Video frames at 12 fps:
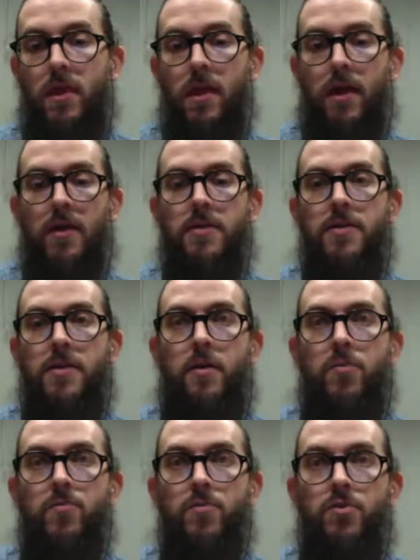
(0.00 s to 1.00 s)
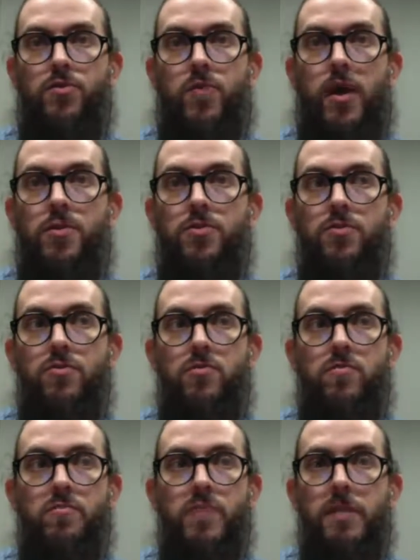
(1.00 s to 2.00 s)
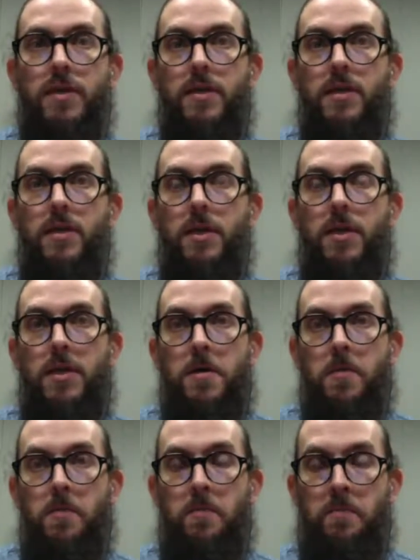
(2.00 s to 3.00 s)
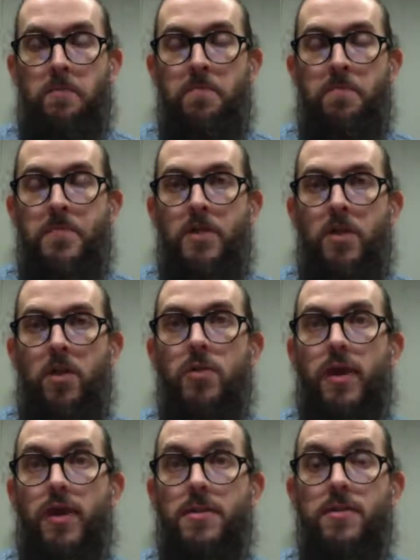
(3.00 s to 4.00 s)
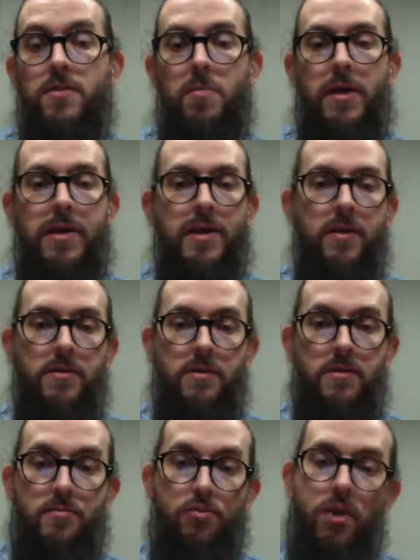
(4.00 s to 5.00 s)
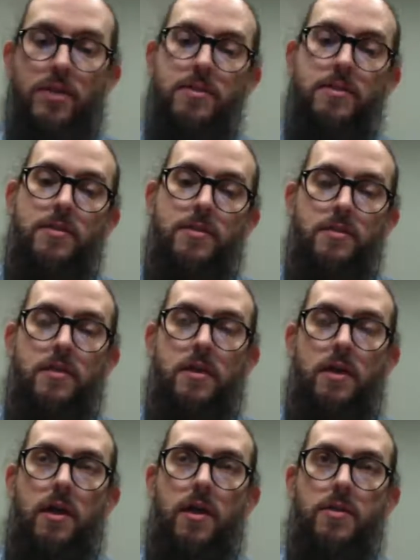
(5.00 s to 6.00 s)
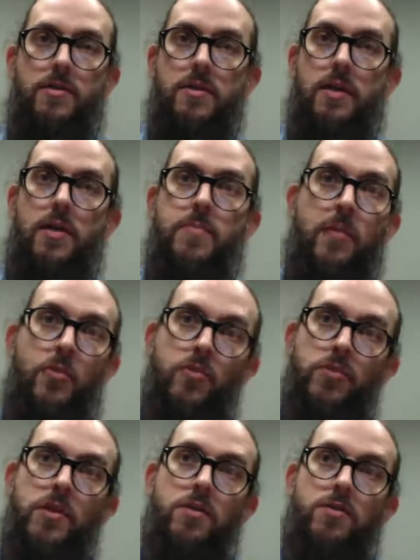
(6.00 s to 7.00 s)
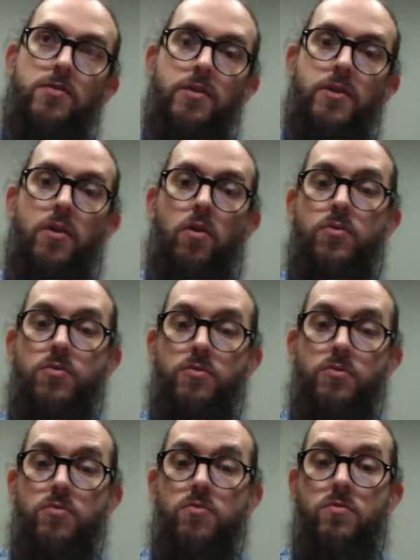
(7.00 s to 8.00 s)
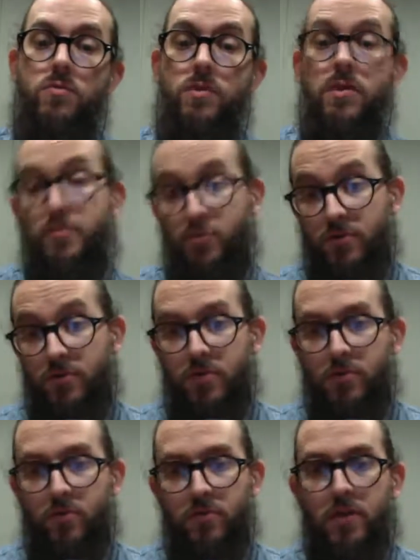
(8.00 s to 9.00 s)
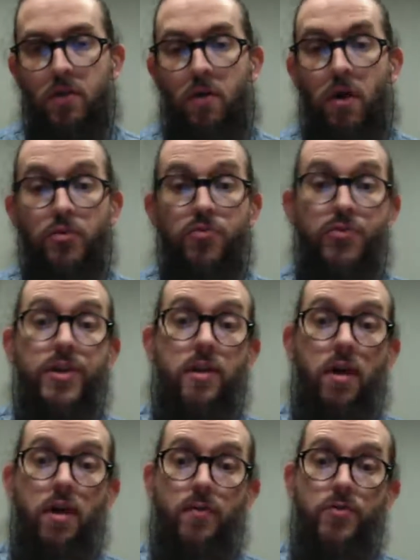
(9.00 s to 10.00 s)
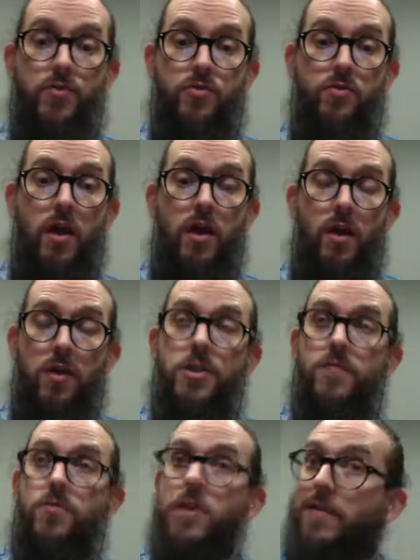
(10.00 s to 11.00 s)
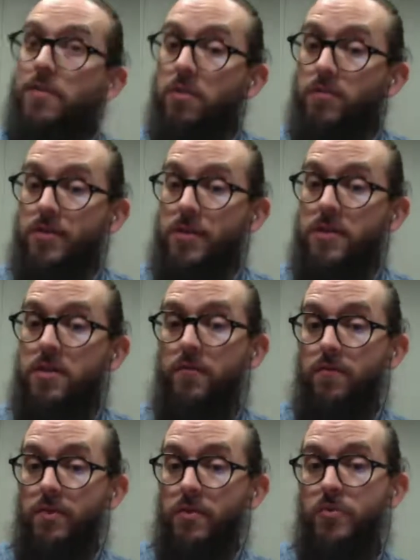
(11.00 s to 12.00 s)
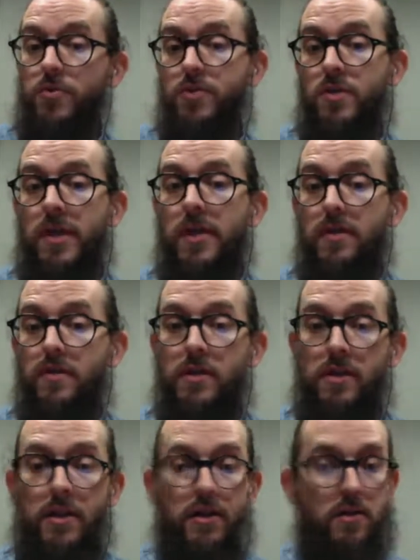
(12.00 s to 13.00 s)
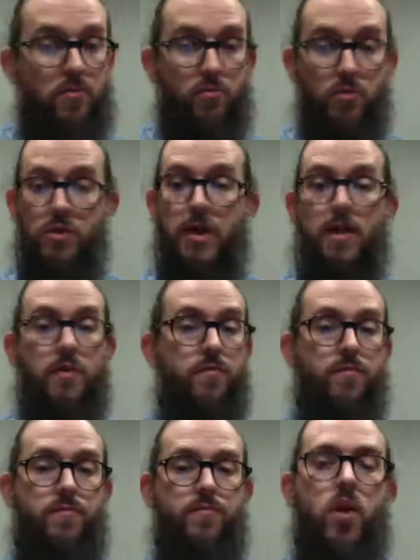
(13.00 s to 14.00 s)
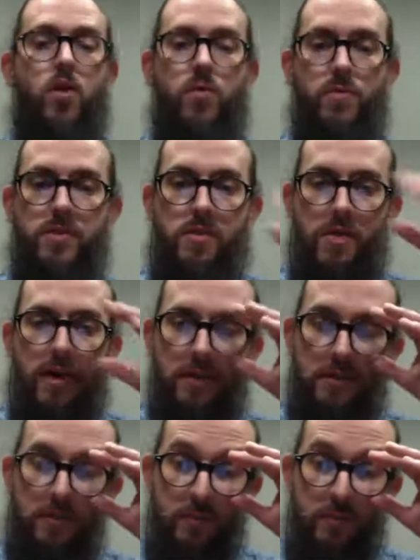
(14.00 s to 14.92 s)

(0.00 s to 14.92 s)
and try to maybe look at somebody else's presence and say, my music is very close to this person's music, or I would really love to achieve the level of success of this person, and I think that we're kind of close aesthetically